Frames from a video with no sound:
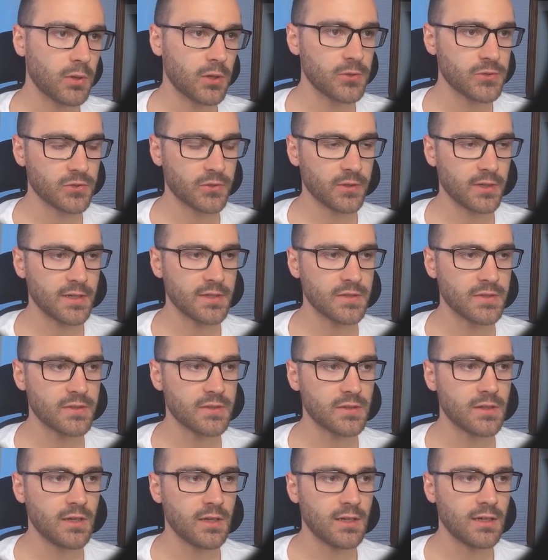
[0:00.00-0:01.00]

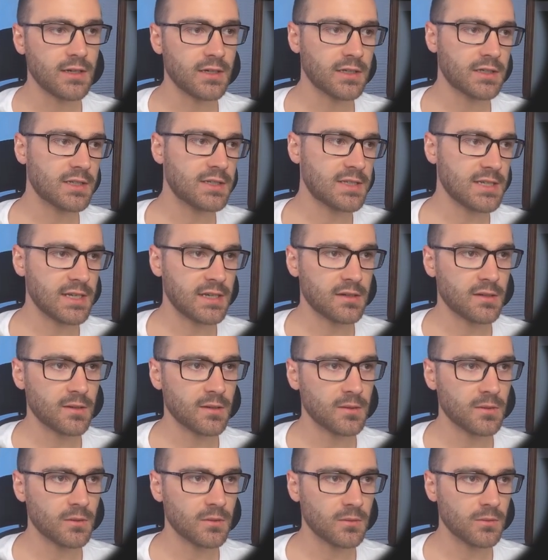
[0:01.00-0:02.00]
Postgres
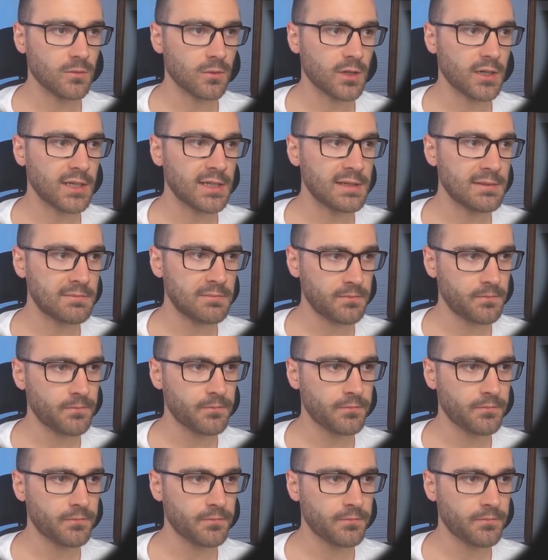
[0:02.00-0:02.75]
container running,